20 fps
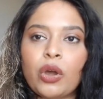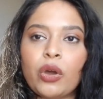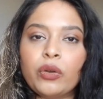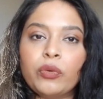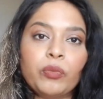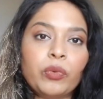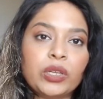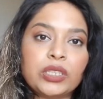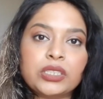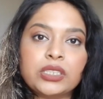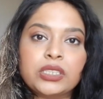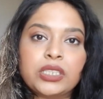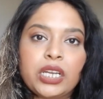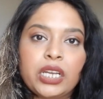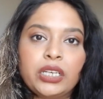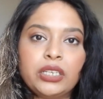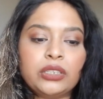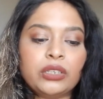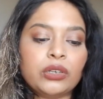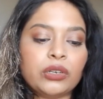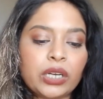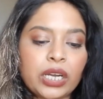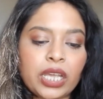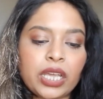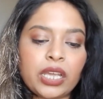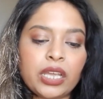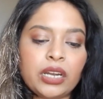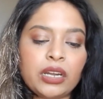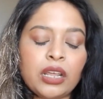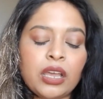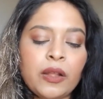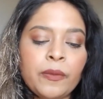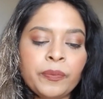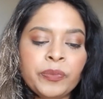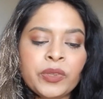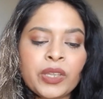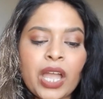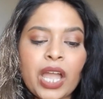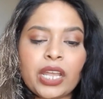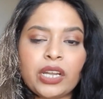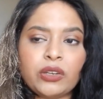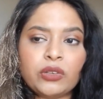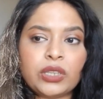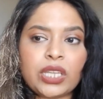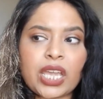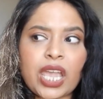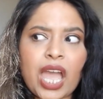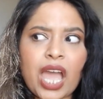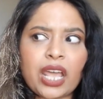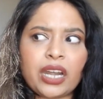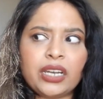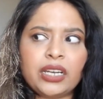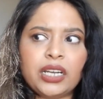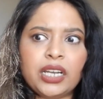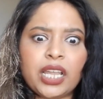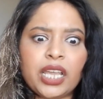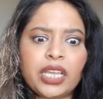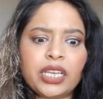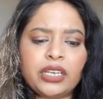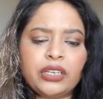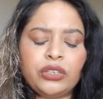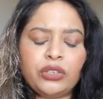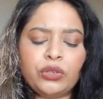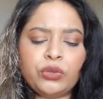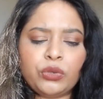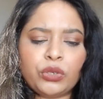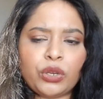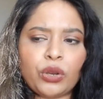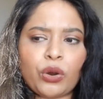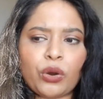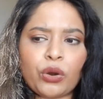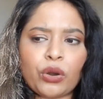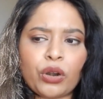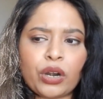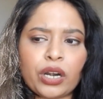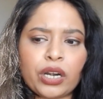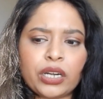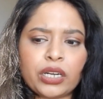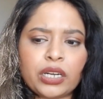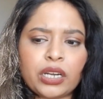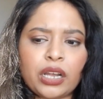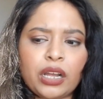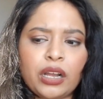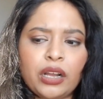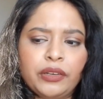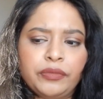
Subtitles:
on what state you're in. I know they added like New York,